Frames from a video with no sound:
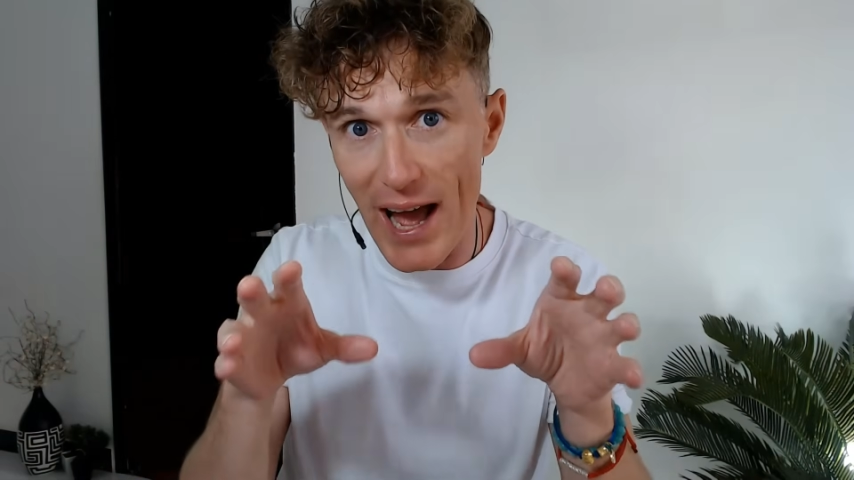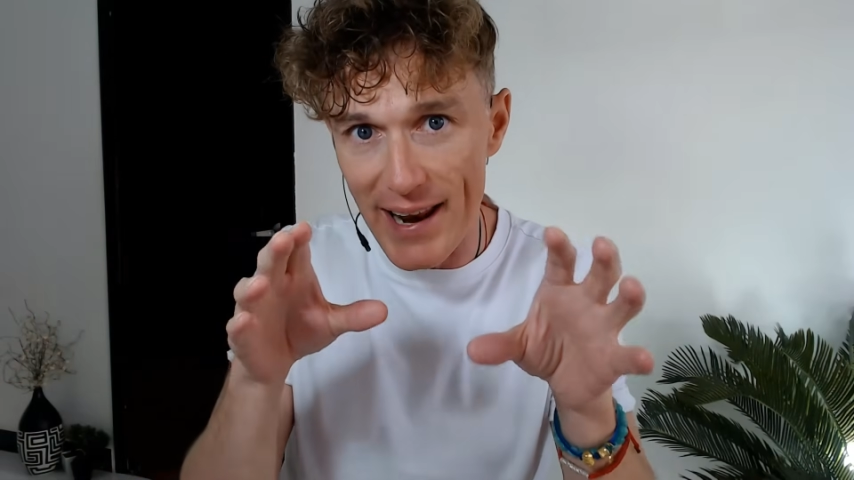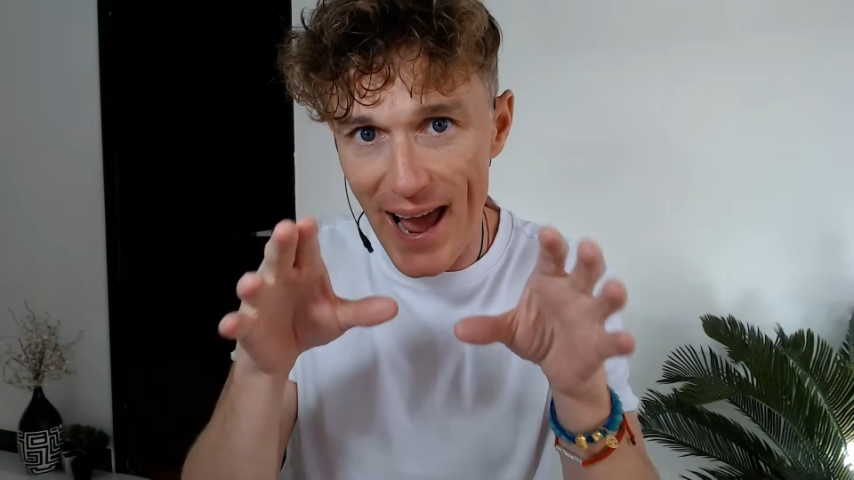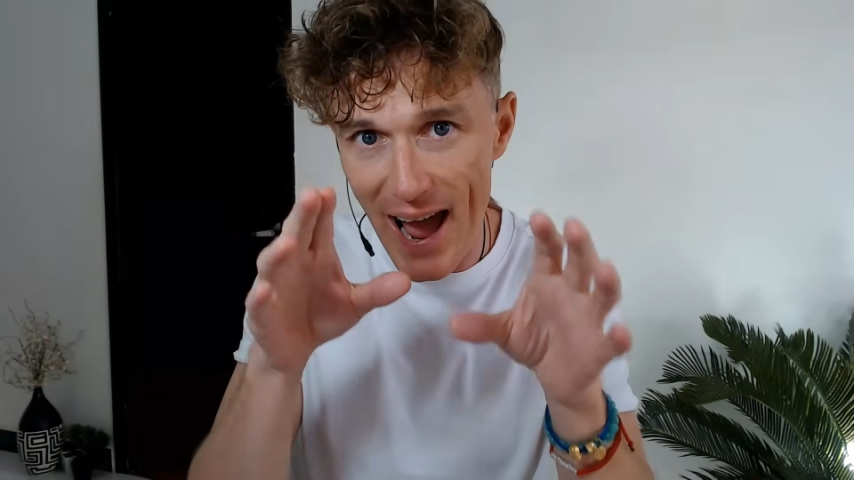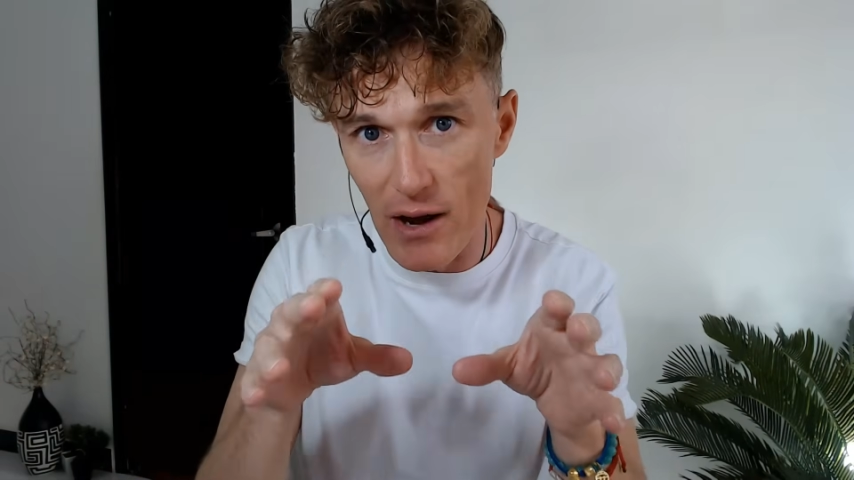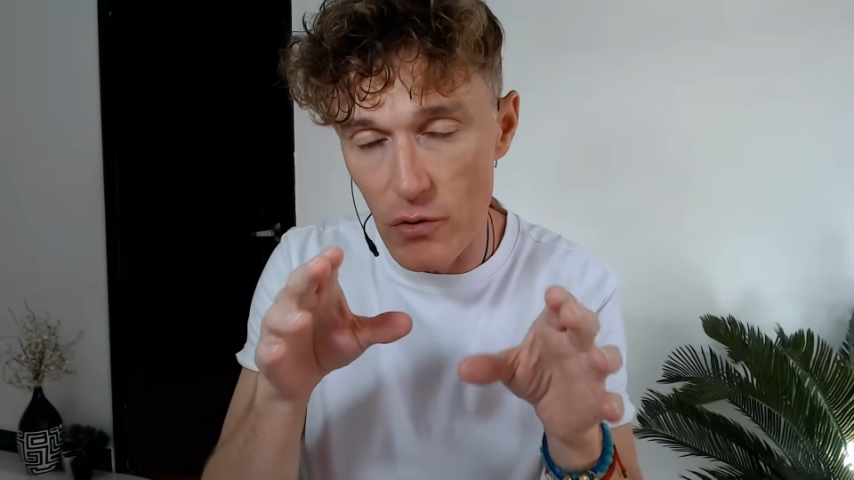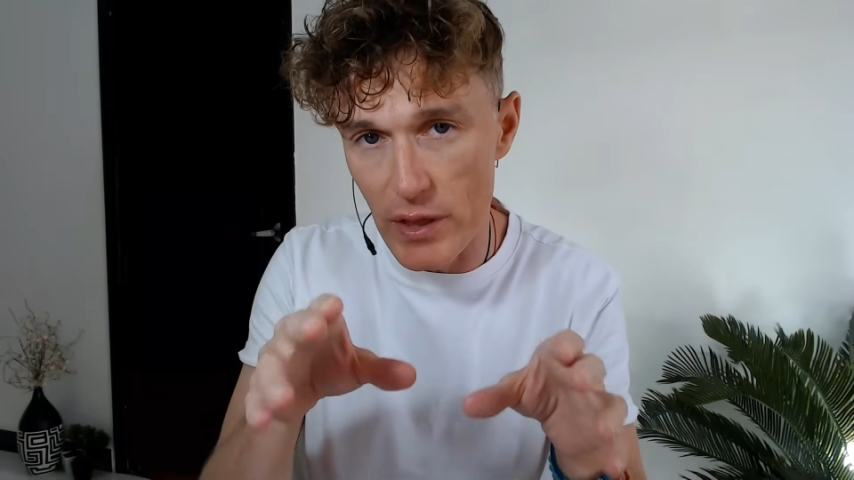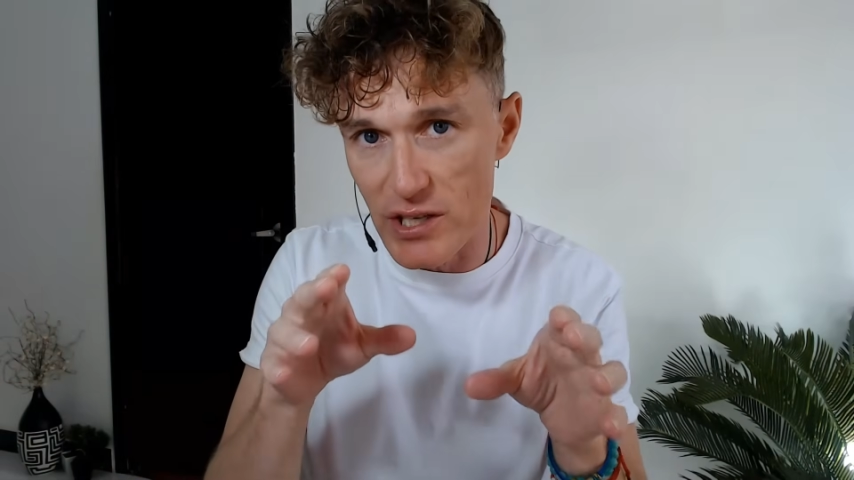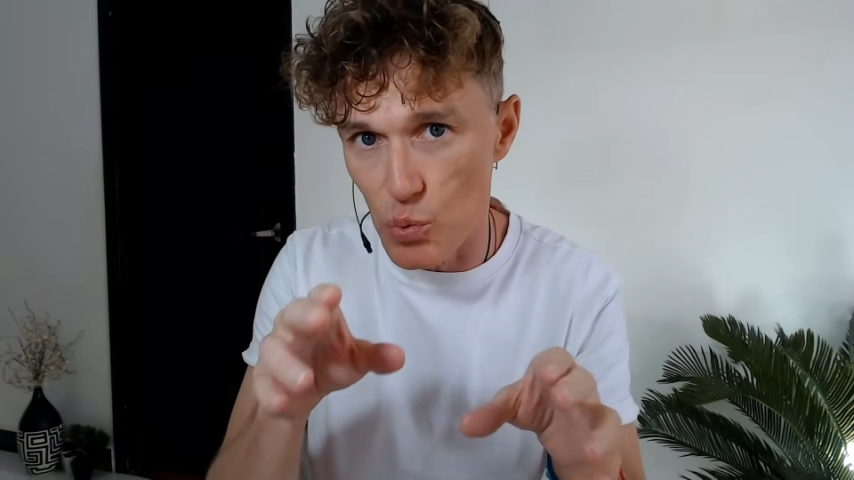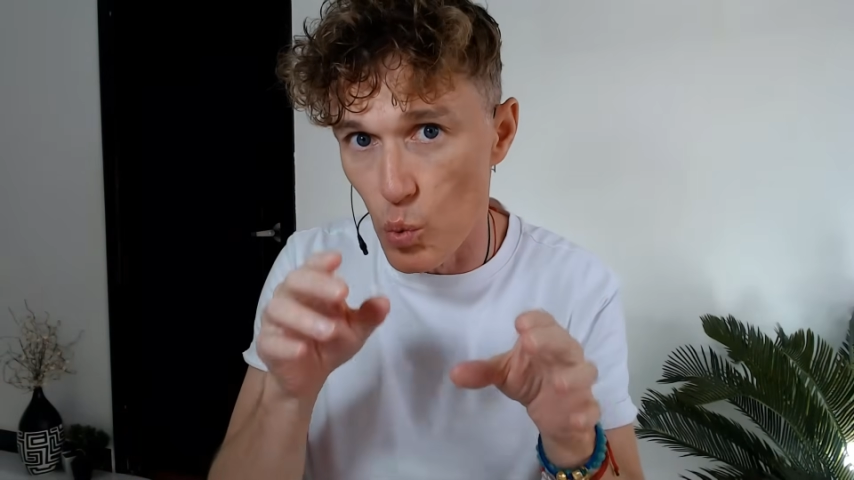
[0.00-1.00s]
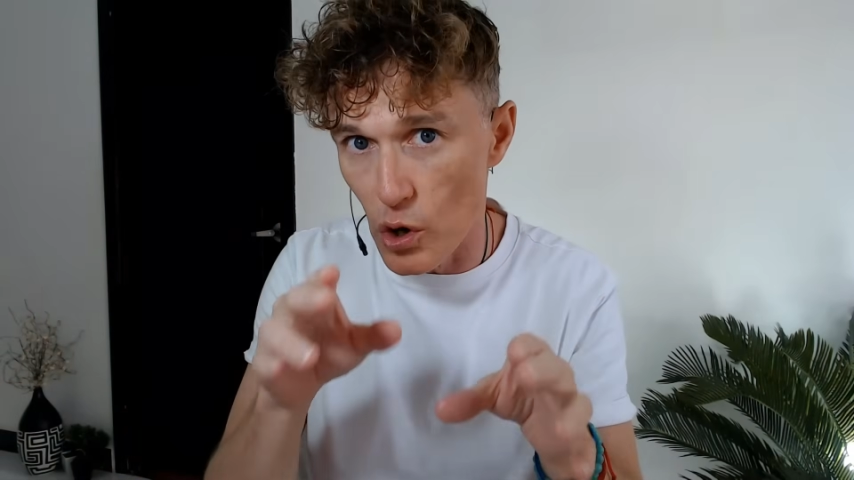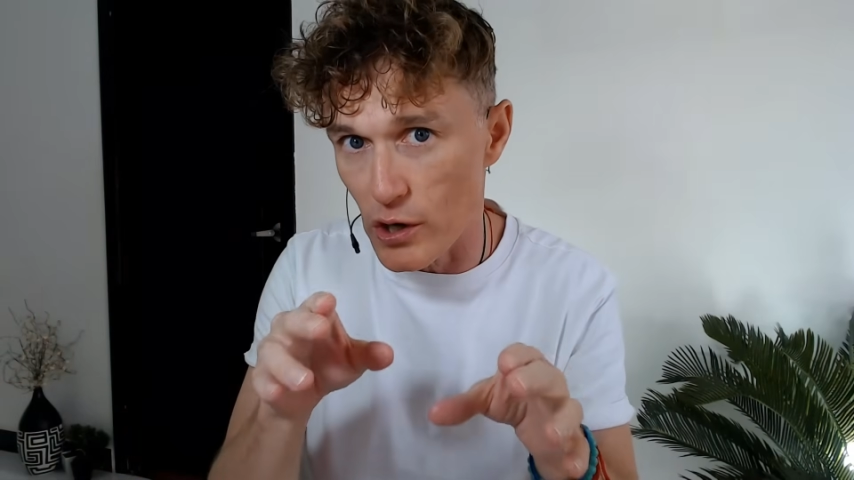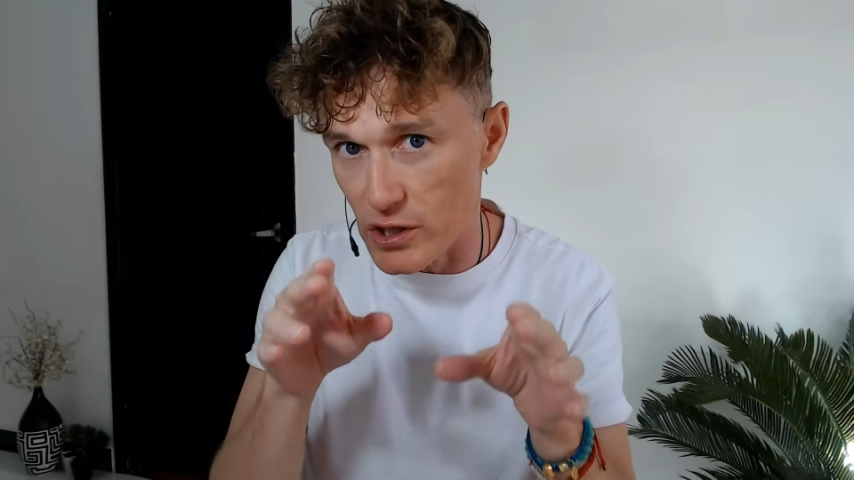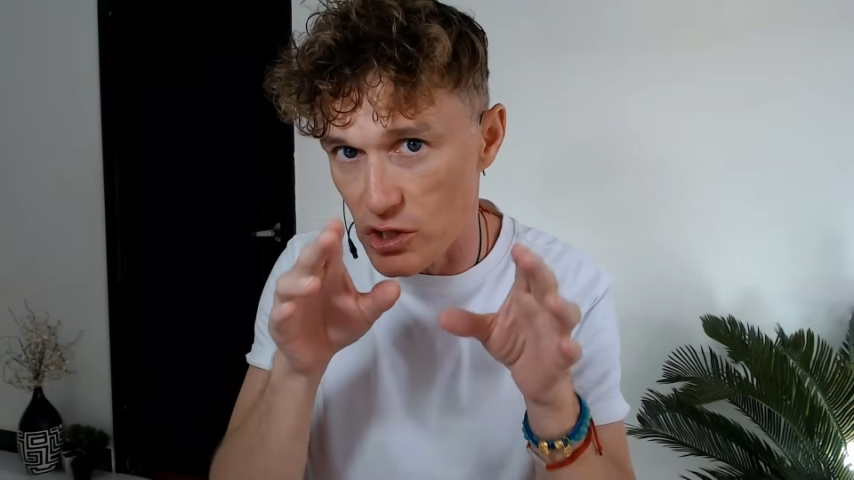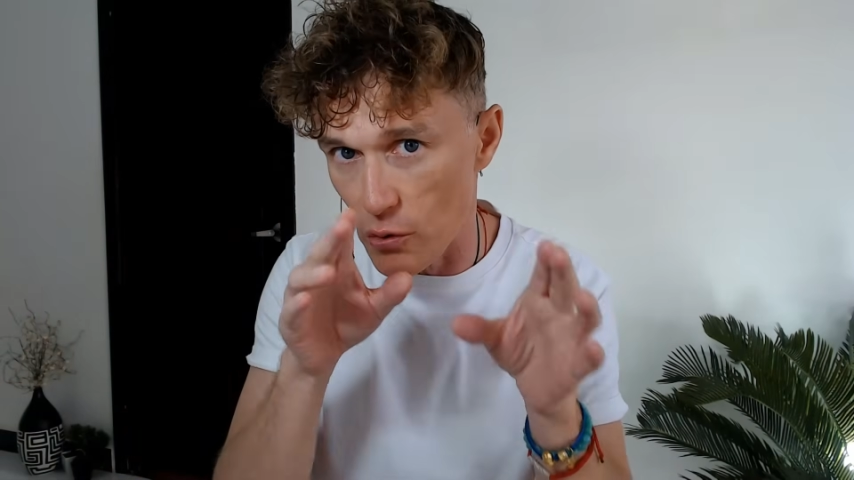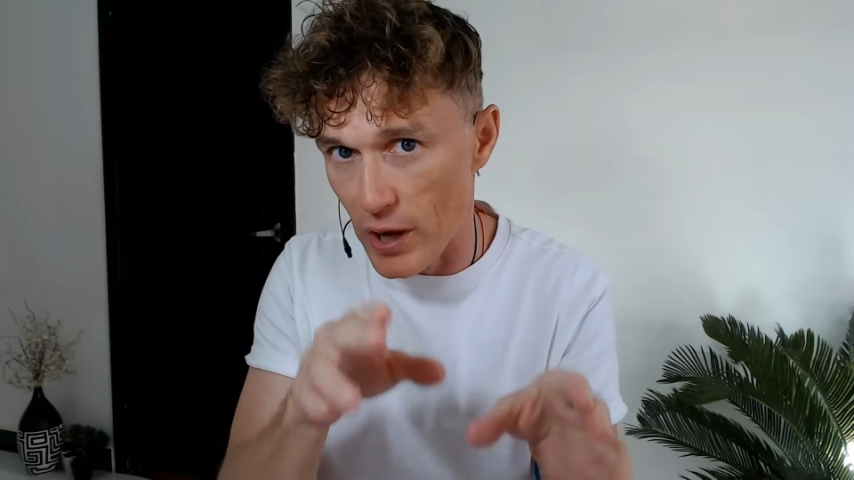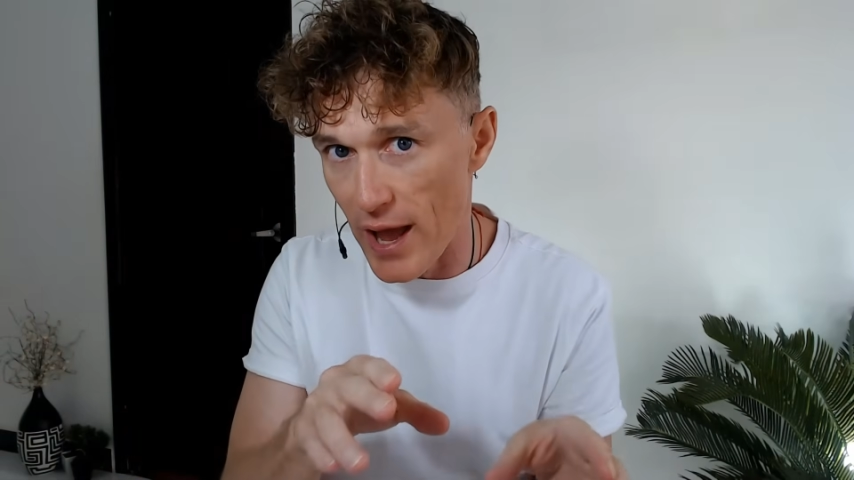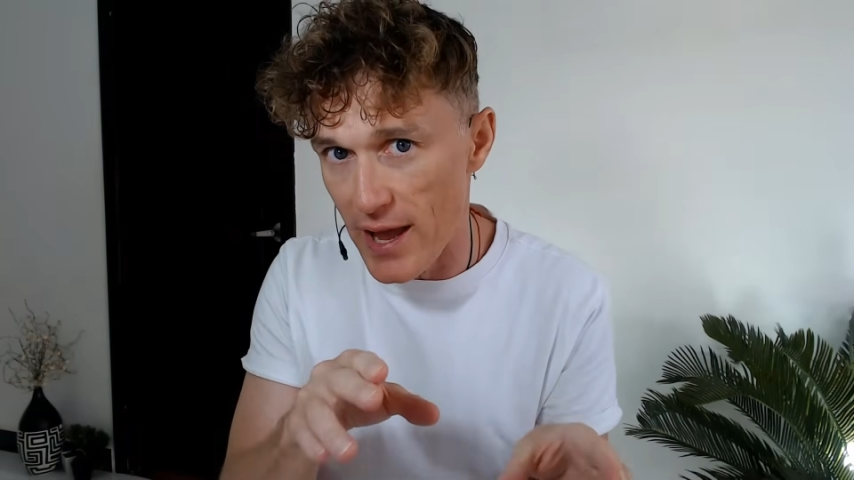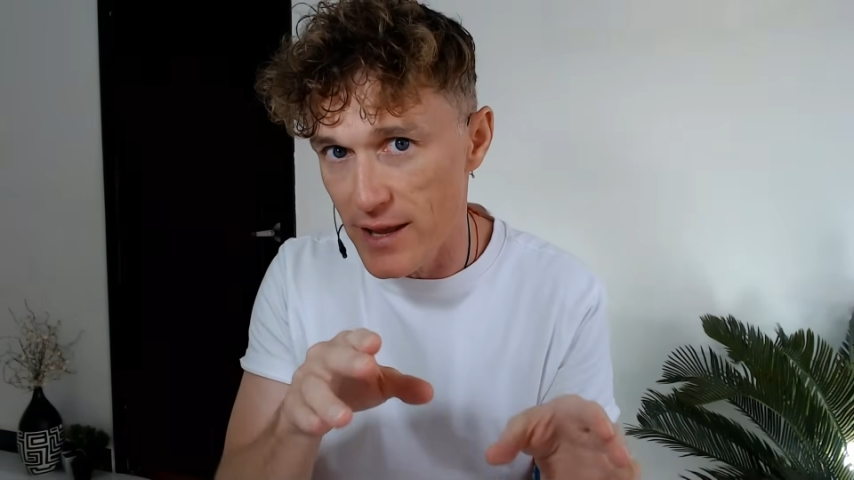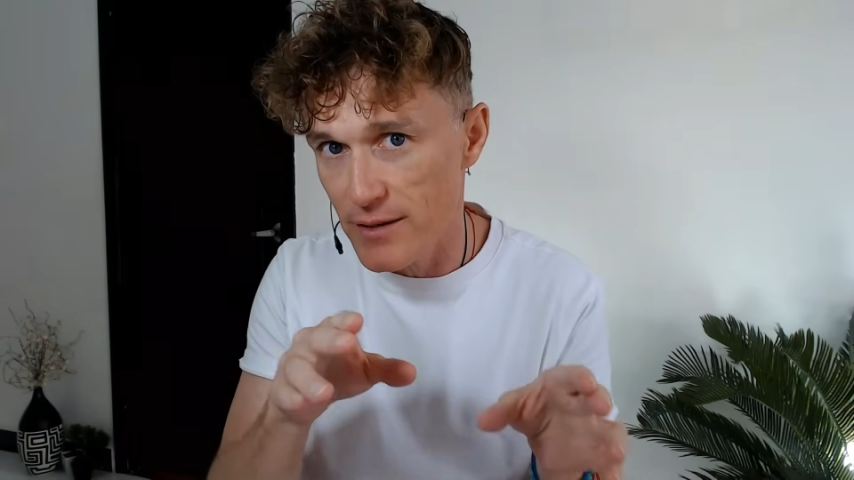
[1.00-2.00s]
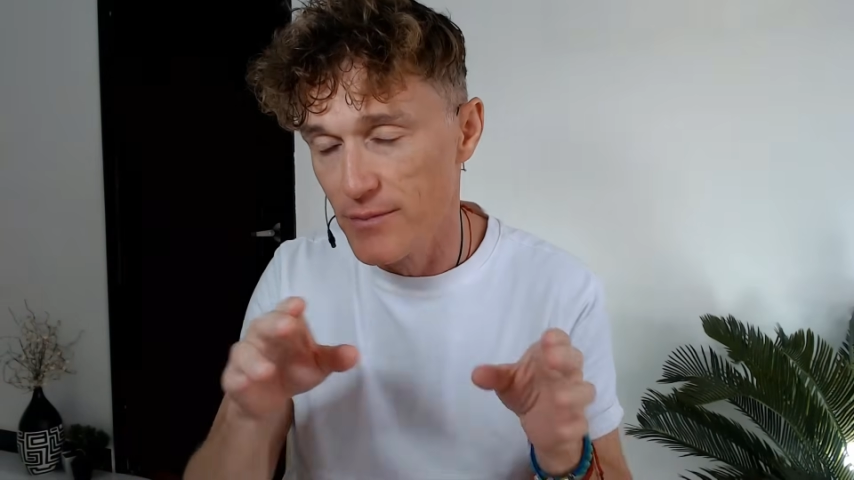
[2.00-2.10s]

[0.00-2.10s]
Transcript: at how this works, okay?